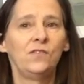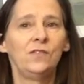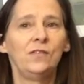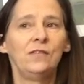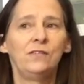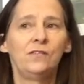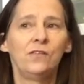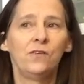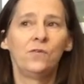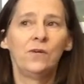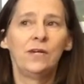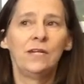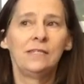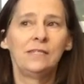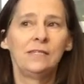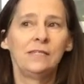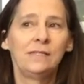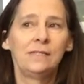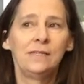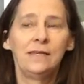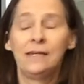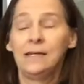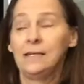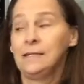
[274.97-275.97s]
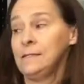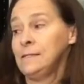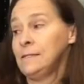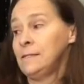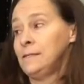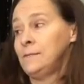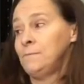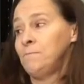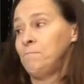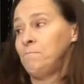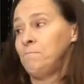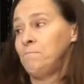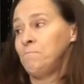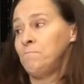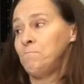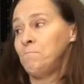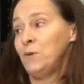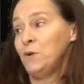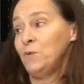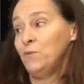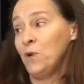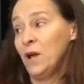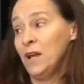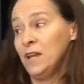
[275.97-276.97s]
So it's, it's
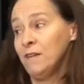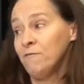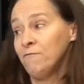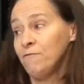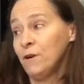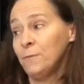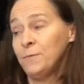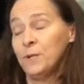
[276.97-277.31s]
been running for